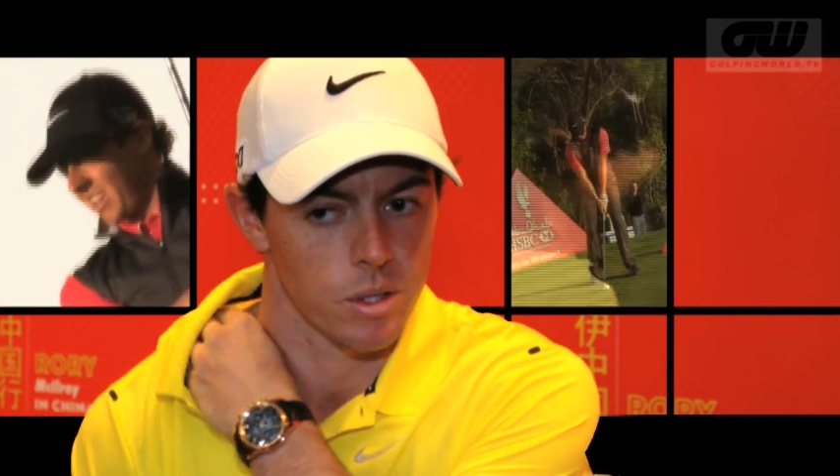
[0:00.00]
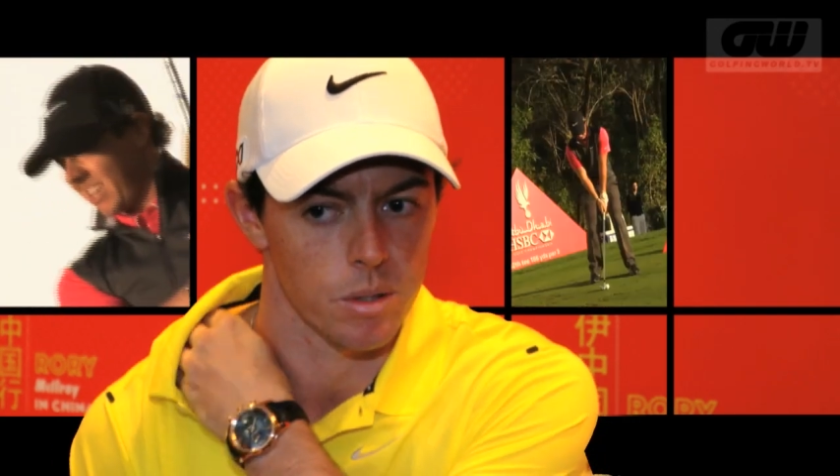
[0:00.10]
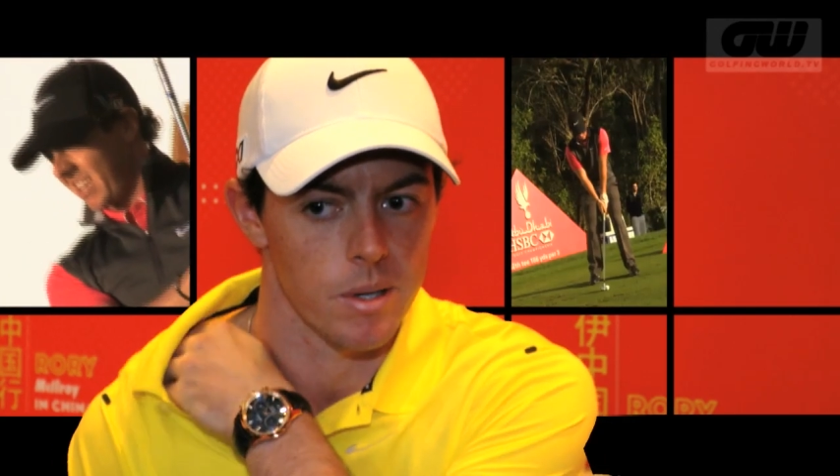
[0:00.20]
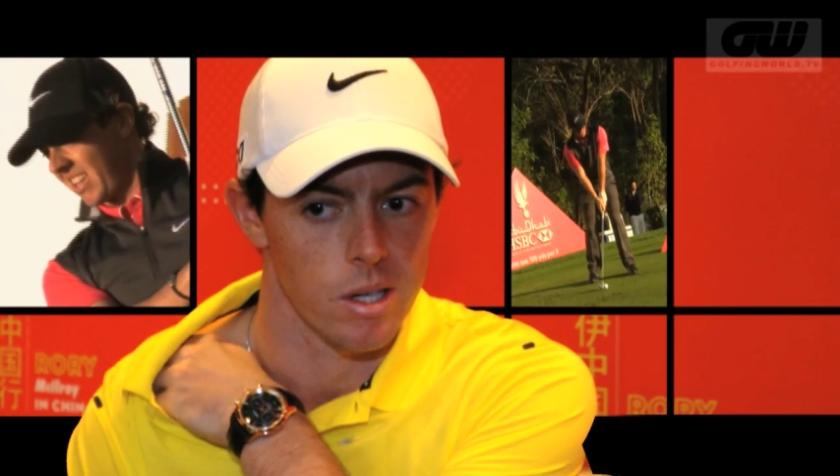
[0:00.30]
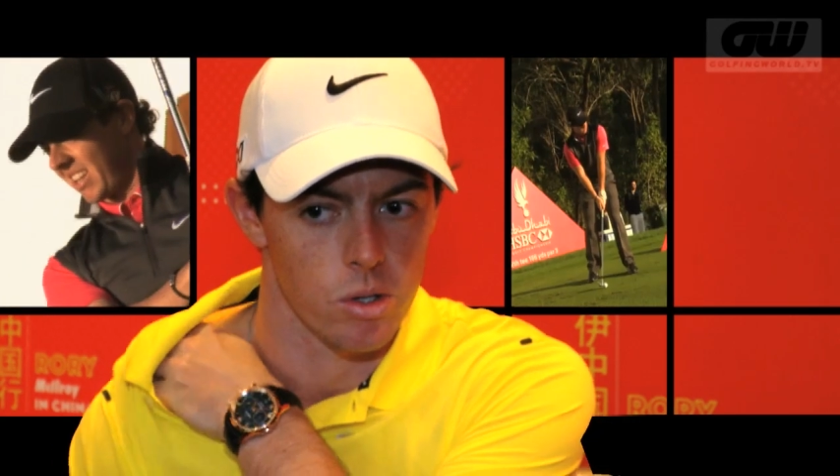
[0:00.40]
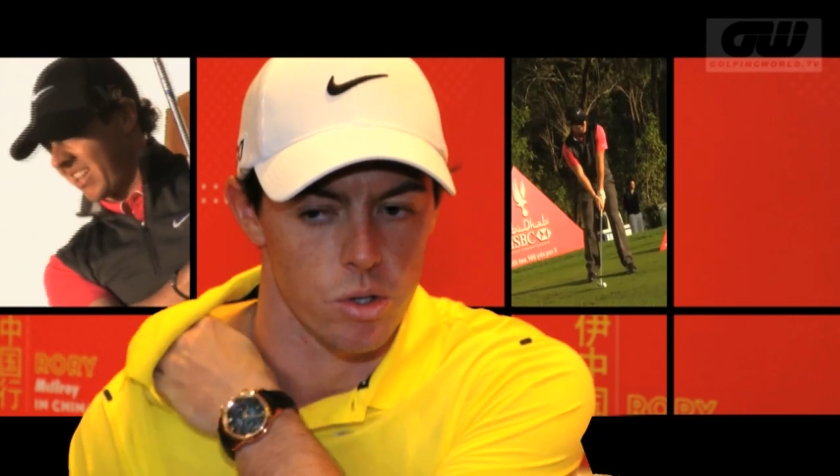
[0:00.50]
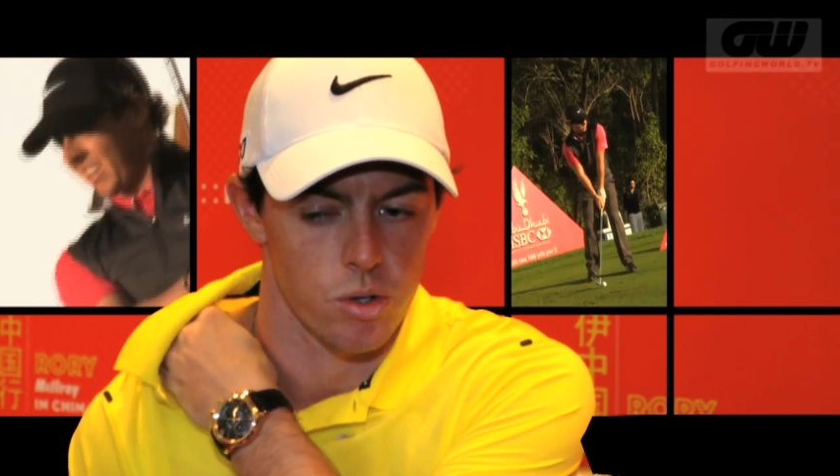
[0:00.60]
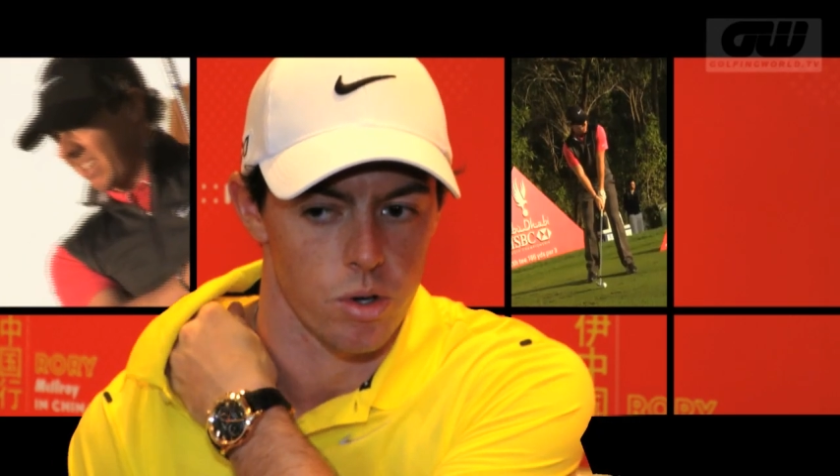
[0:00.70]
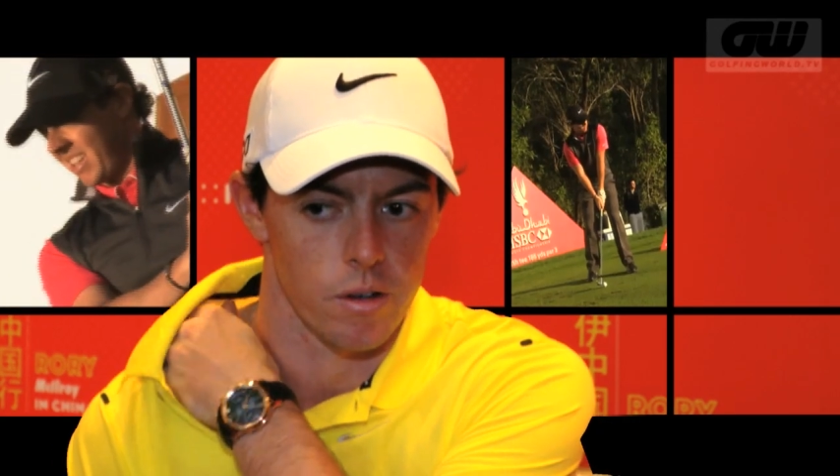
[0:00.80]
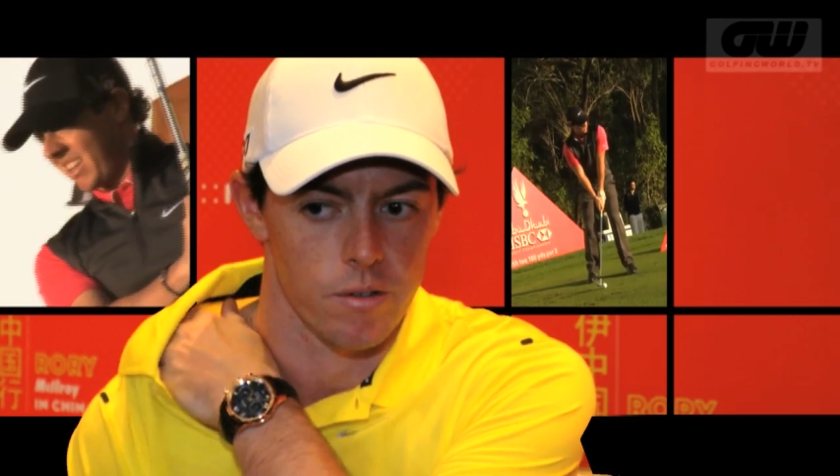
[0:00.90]
which will be a
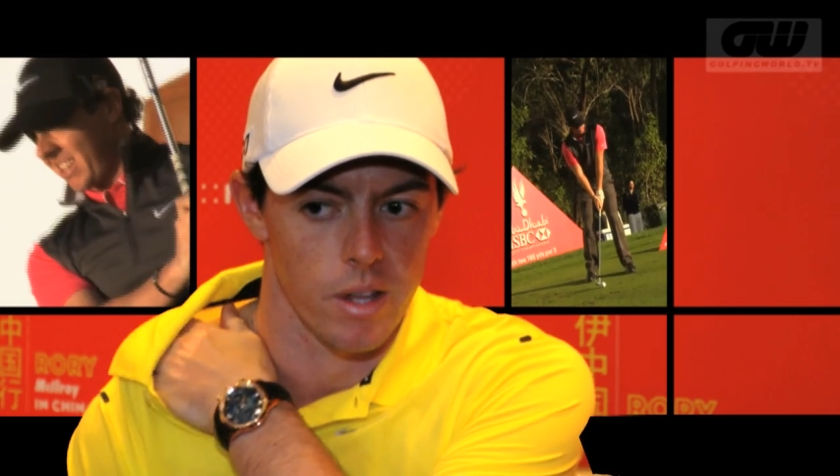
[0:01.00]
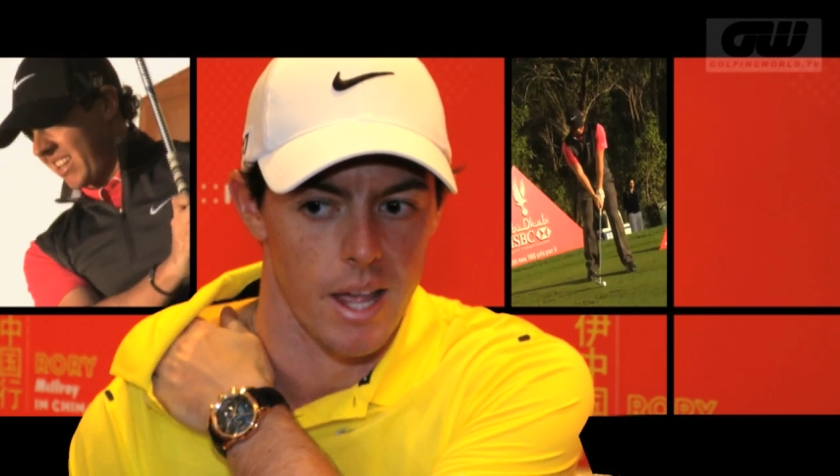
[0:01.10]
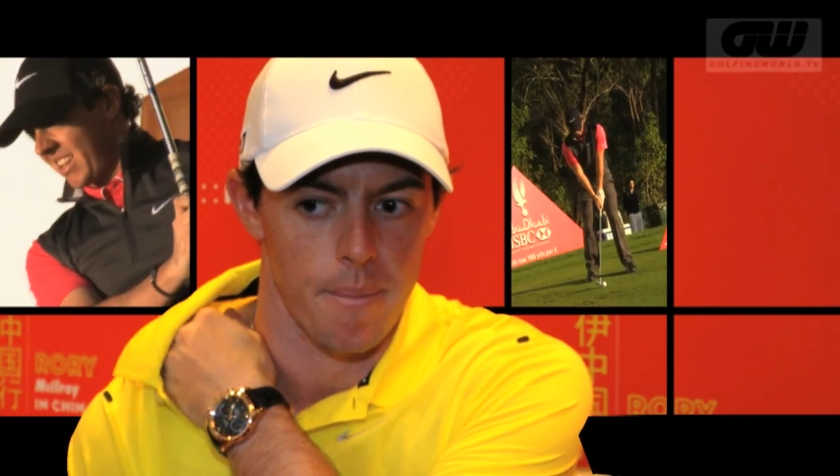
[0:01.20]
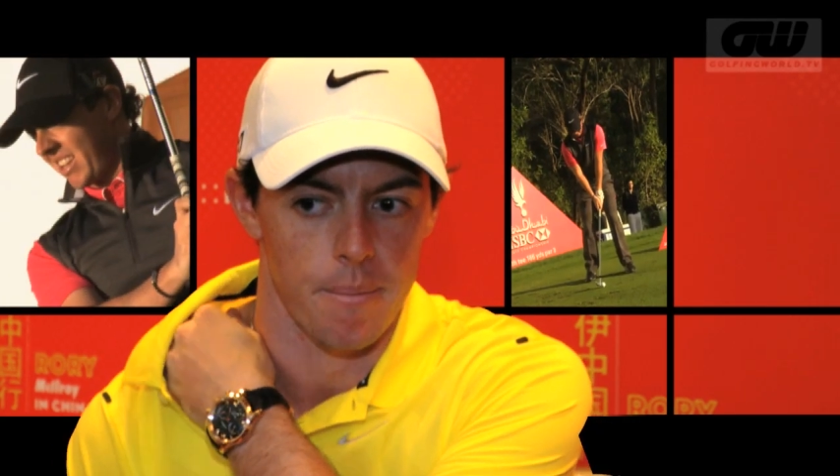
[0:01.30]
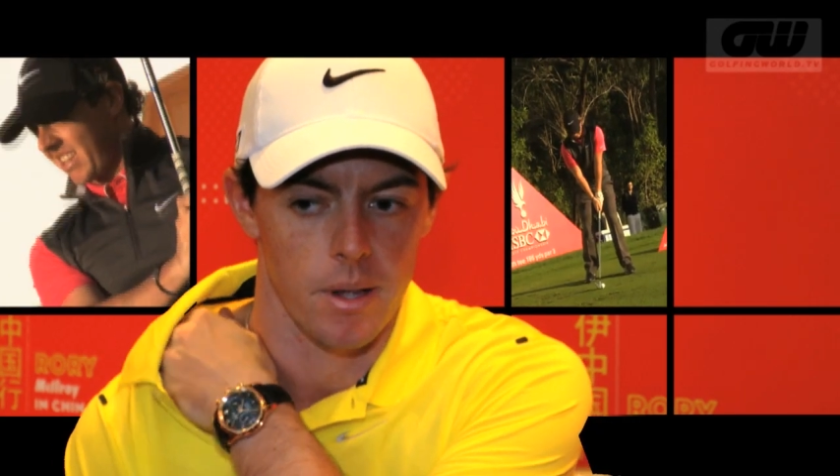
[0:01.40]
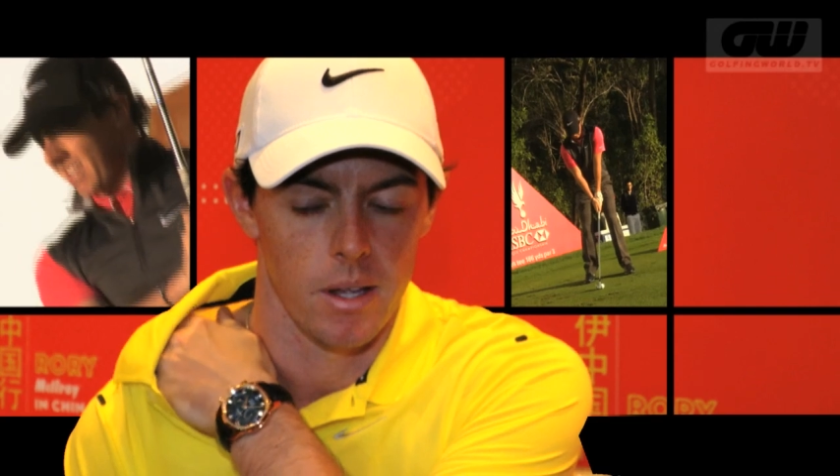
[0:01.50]
huge draw for them.